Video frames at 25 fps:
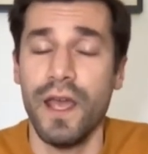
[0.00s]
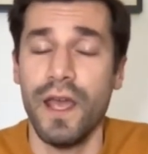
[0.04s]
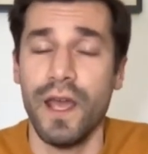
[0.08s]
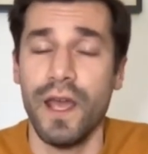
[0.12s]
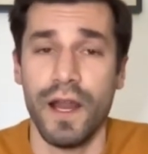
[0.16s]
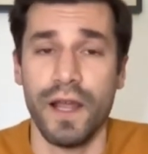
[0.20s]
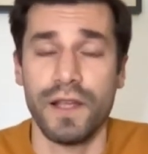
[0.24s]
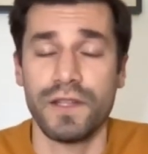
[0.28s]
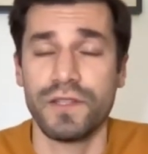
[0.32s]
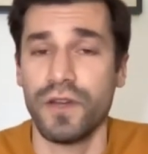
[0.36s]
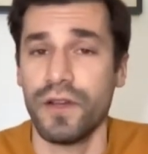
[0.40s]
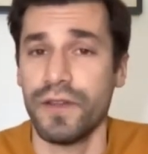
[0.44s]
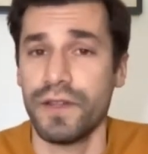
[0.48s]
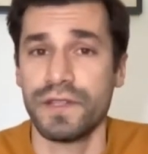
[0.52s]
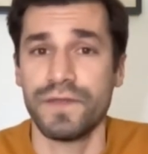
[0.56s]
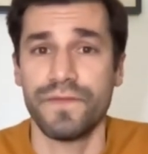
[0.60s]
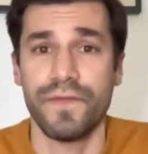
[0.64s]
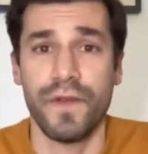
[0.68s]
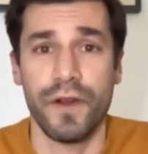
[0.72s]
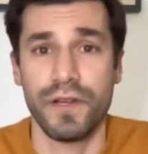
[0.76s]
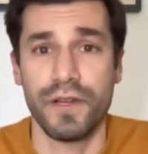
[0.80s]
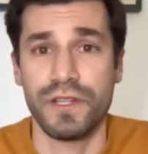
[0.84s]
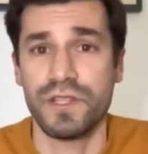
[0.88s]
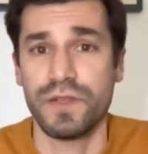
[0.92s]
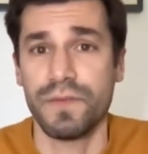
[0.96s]
and I saw this
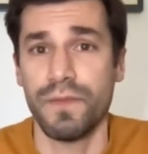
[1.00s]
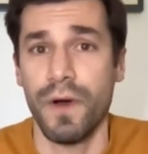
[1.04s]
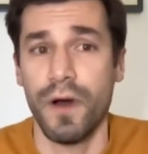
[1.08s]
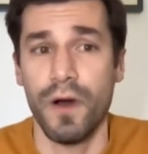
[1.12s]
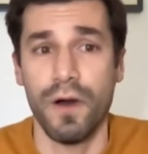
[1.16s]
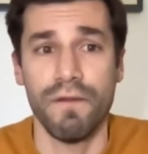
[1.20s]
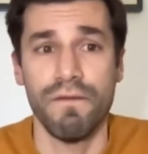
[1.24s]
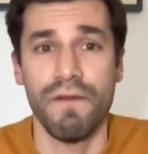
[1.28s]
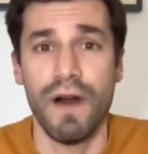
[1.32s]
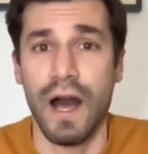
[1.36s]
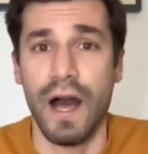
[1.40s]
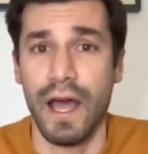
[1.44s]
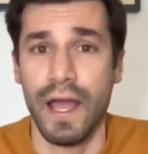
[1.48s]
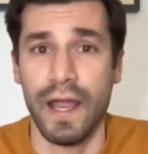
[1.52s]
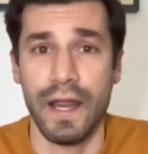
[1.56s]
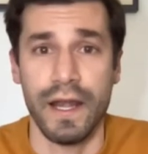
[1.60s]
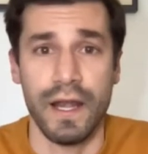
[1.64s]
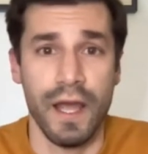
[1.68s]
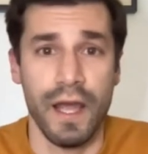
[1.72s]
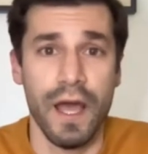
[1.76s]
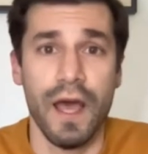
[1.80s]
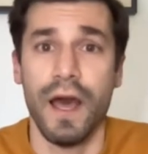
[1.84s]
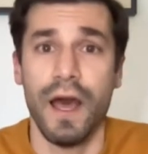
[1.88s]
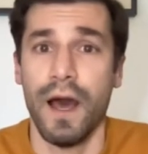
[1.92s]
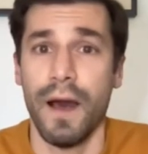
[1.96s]
very small
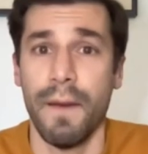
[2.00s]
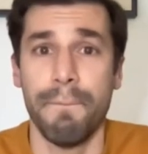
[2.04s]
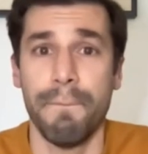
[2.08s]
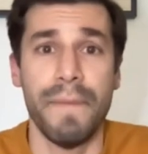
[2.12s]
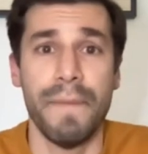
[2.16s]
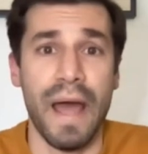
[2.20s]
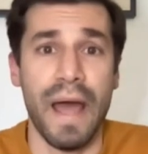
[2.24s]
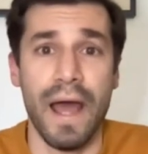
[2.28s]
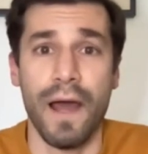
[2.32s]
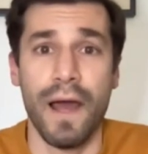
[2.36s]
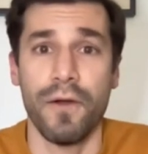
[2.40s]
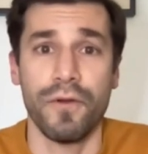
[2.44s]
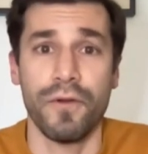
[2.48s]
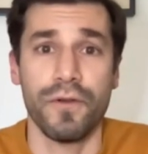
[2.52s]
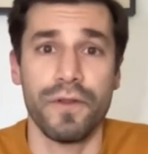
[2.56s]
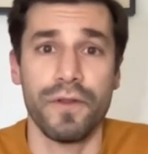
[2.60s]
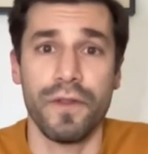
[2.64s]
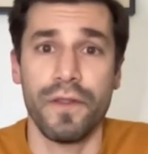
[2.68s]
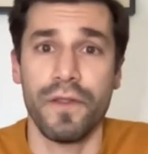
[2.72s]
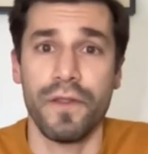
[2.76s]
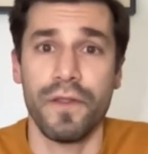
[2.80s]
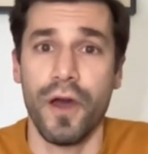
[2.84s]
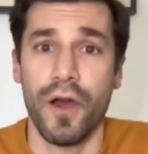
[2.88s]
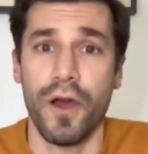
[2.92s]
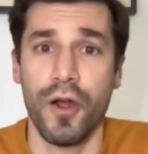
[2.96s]
line about
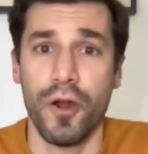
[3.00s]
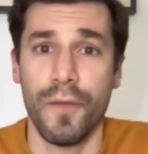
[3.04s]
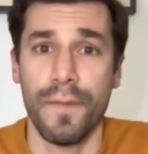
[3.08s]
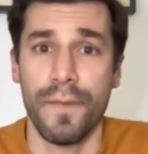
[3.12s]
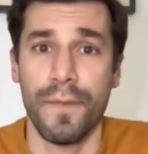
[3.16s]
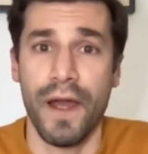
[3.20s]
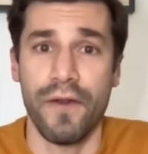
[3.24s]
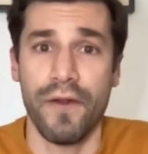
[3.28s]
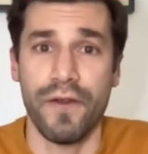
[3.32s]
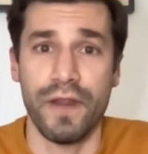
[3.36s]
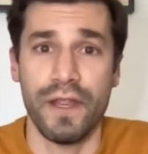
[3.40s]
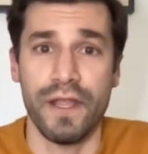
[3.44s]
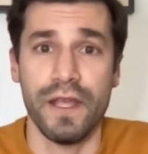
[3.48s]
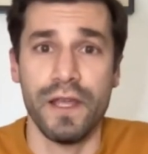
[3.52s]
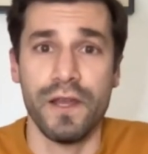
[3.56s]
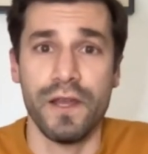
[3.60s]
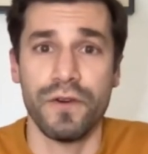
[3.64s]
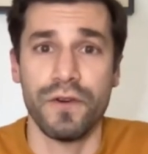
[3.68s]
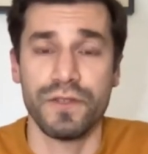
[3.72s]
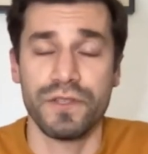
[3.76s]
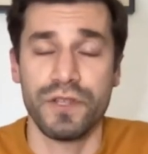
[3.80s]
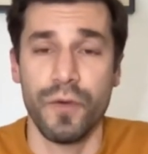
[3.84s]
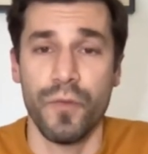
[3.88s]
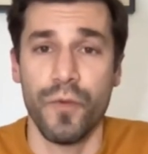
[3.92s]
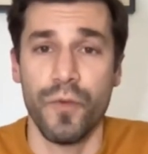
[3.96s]
the Heart Mountain
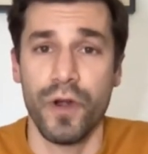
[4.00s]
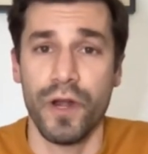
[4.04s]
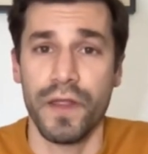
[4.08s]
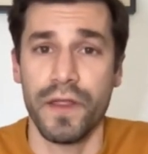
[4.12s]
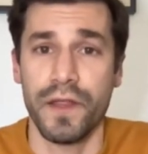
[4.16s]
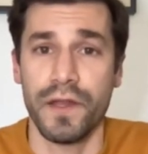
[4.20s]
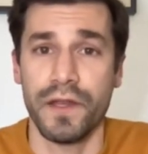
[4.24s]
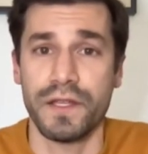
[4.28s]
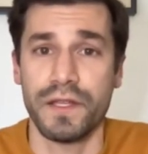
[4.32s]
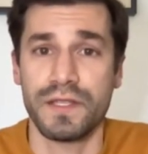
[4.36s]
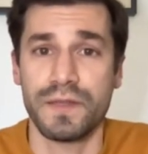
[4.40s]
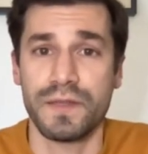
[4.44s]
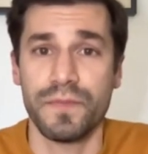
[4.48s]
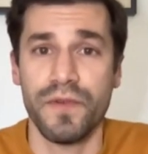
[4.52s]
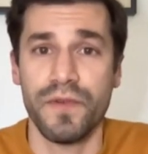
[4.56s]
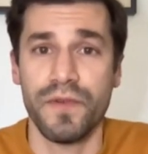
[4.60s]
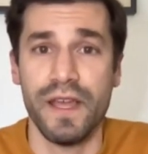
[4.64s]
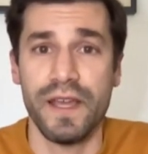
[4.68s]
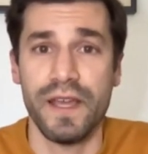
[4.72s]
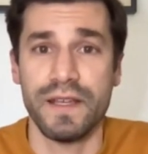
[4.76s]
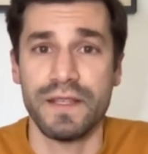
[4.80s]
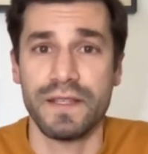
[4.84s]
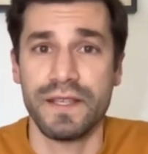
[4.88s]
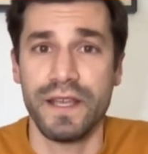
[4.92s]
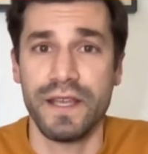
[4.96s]
Eagles on one of the
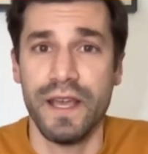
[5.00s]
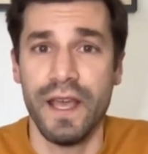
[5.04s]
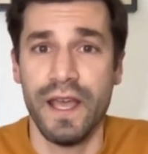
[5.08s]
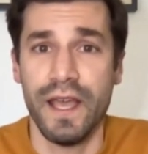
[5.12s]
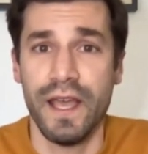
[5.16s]
displays.